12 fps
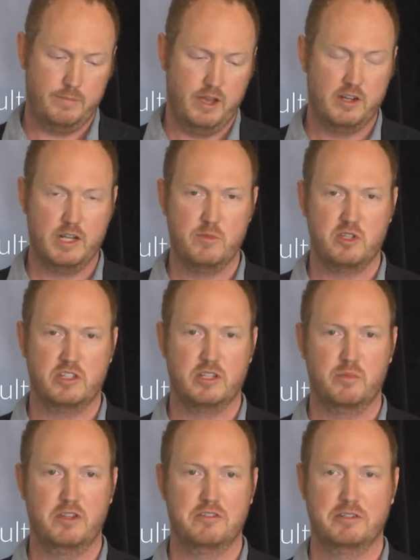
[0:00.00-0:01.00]
Unlimited
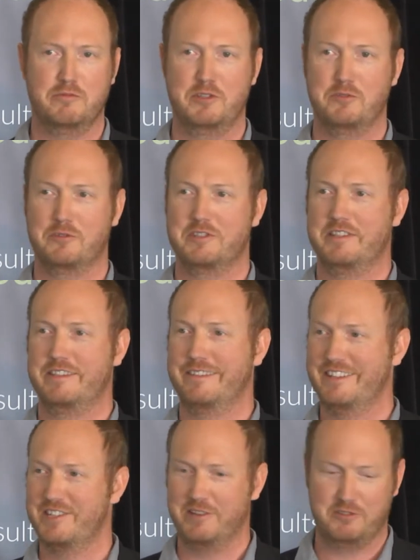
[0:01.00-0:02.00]
computing resources.
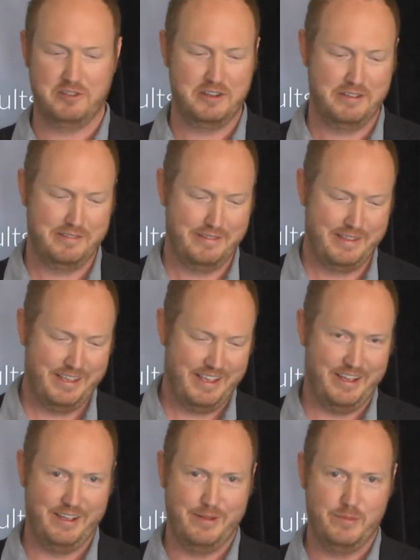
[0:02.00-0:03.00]
That sounds good.
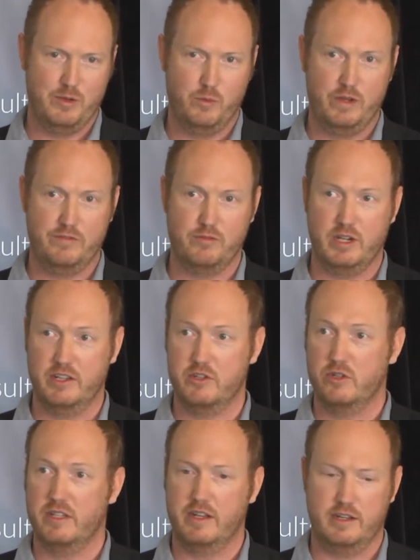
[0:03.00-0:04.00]
We've really
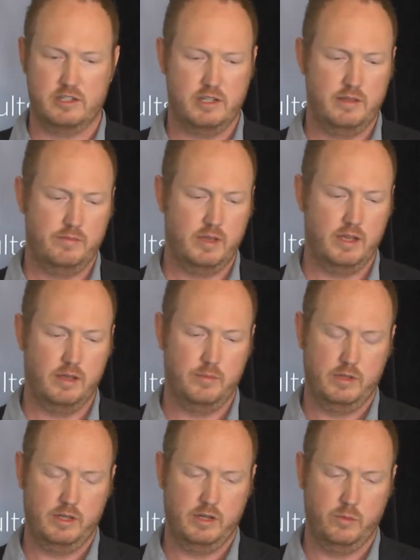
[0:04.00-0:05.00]
enjoyed that, actually.
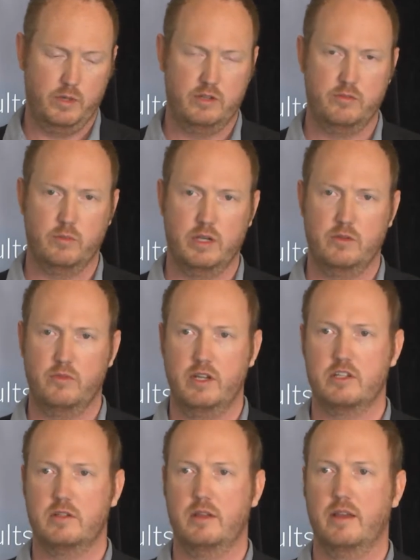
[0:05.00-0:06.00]
When you
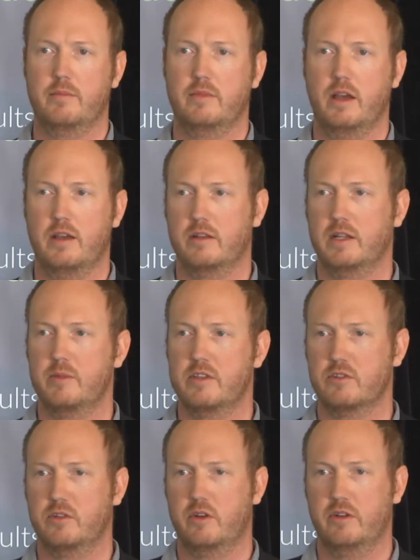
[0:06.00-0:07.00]
reach hard
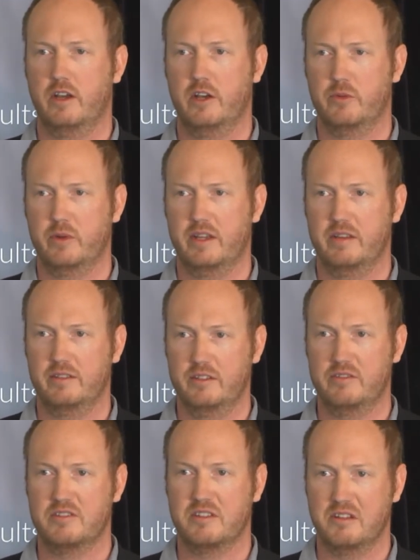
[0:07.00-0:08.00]
limits on your own hardware,
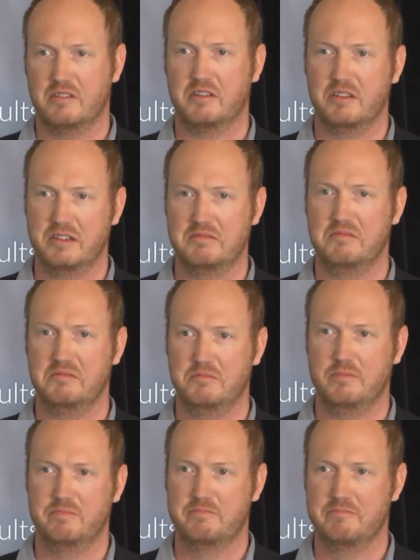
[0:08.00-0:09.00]
you start going,
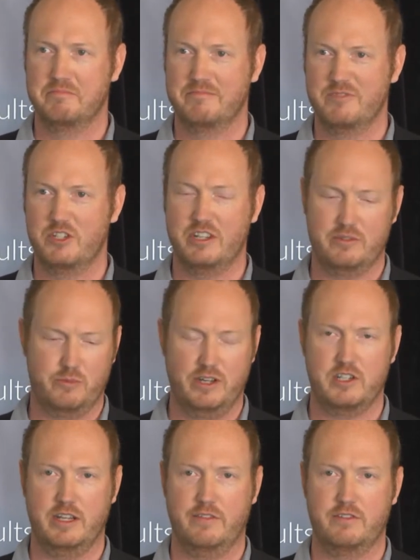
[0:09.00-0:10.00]
shit, we
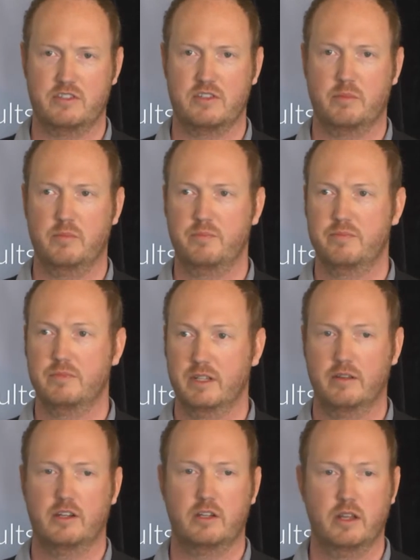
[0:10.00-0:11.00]
actually have to stop
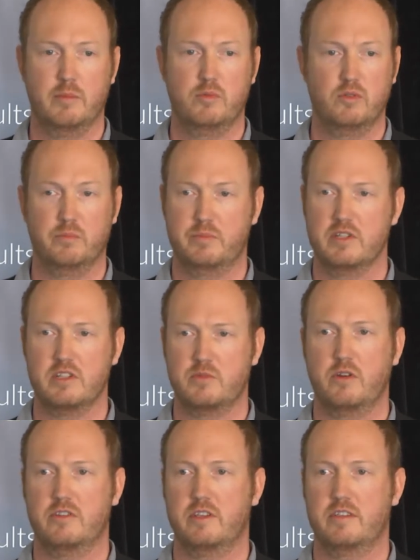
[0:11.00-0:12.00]
an important business
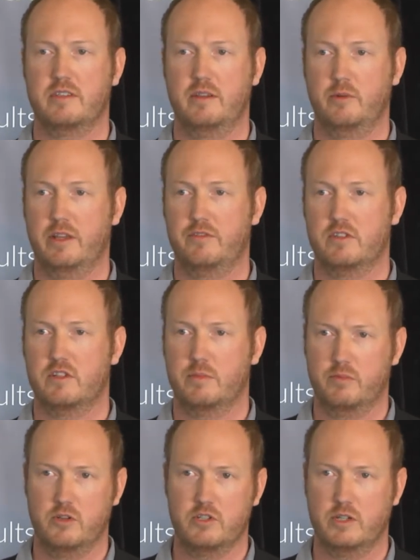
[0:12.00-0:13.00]
process here. We have to stop a
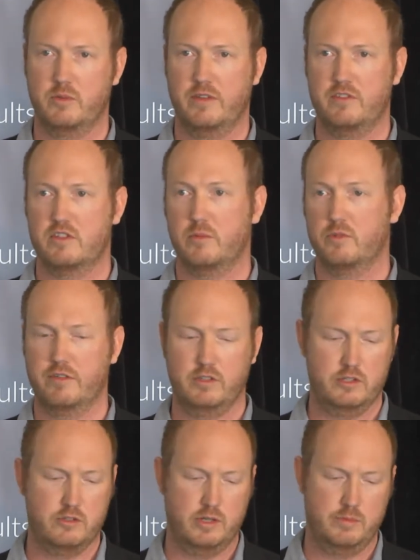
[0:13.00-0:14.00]
project. We have to stop
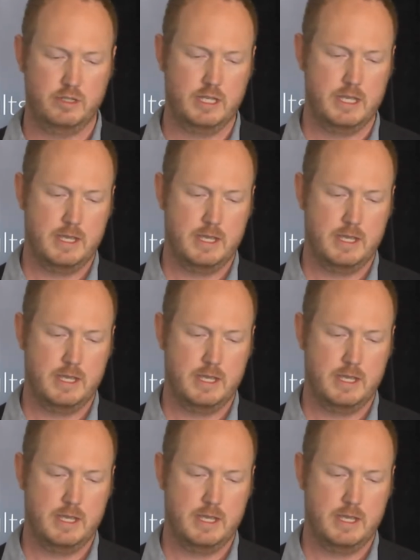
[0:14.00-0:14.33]
revenue streams.